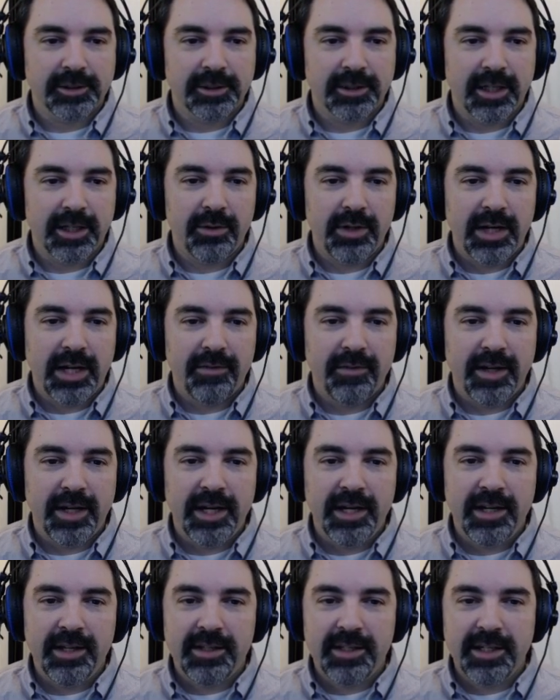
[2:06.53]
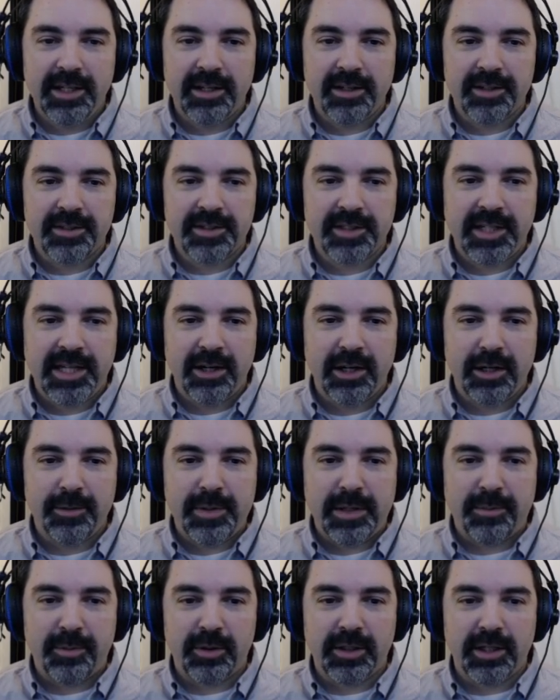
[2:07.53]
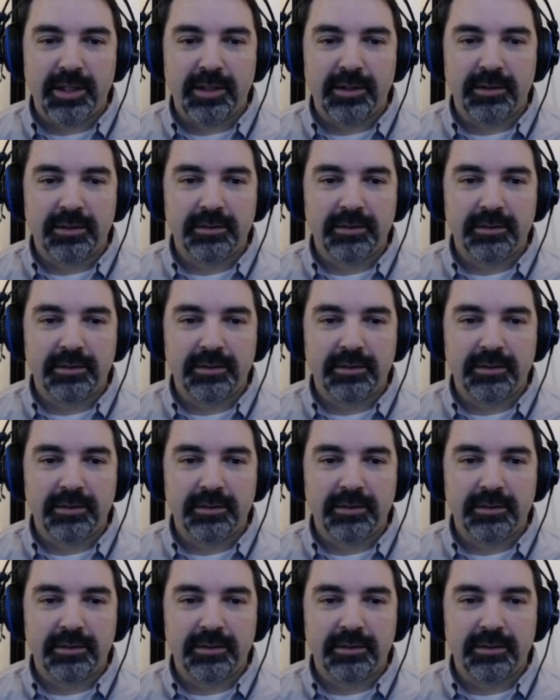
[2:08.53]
I don't have anything else to carry people, huh?